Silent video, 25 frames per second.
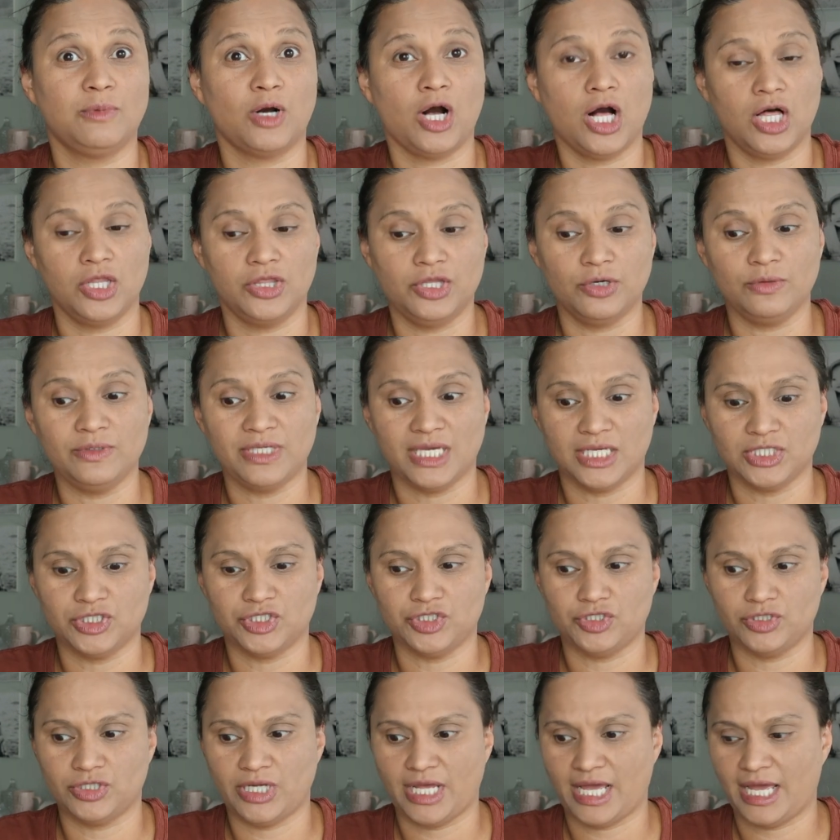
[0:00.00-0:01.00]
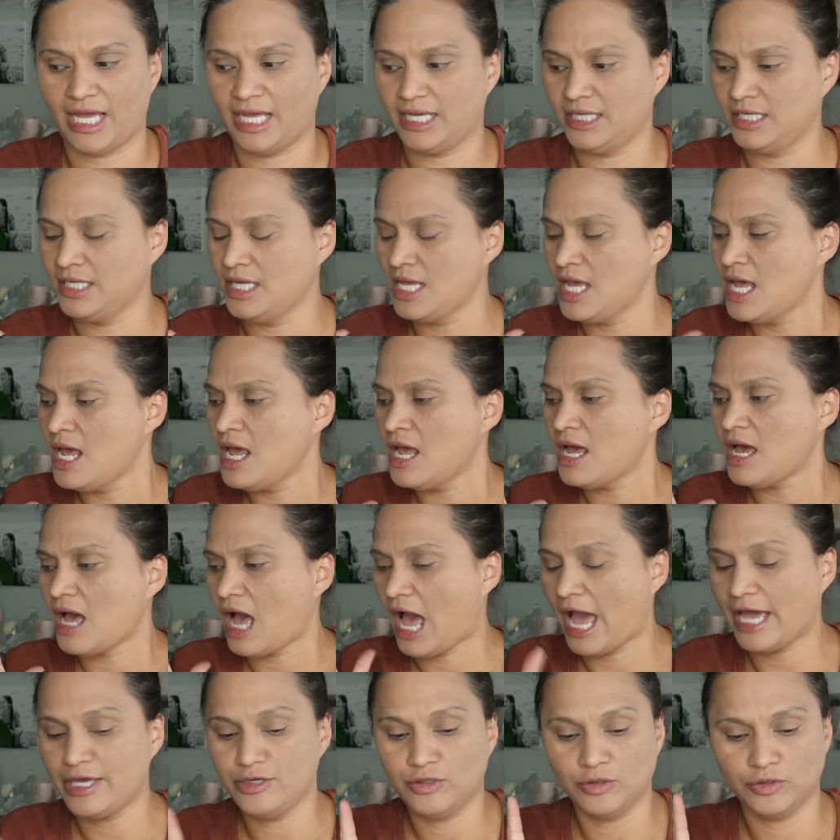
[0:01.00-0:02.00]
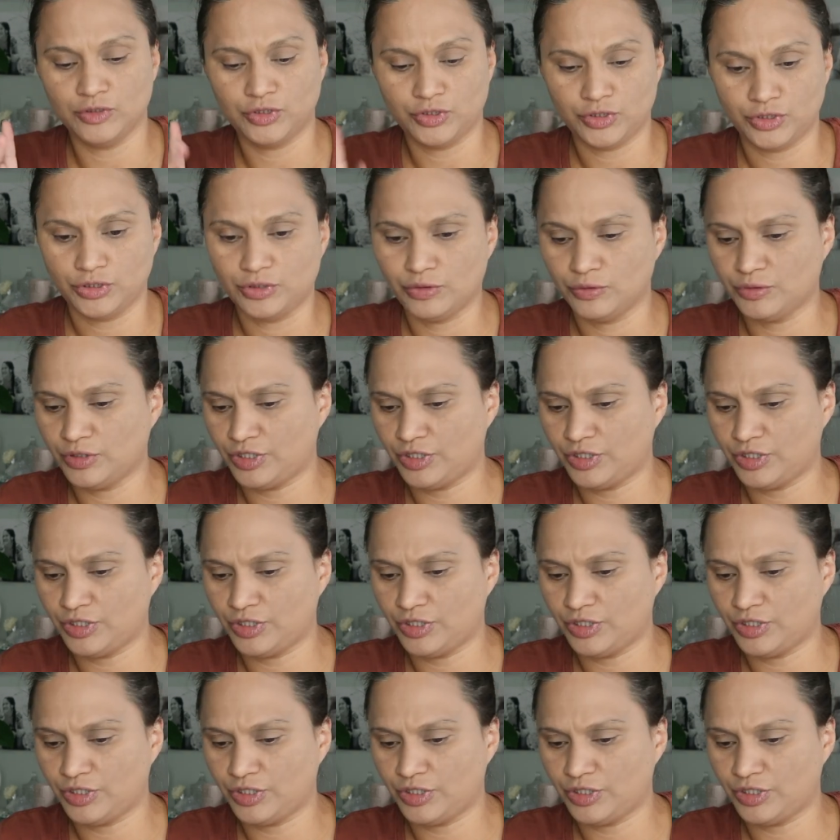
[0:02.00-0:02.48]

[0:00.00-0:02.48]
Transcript: Although yesterday I used two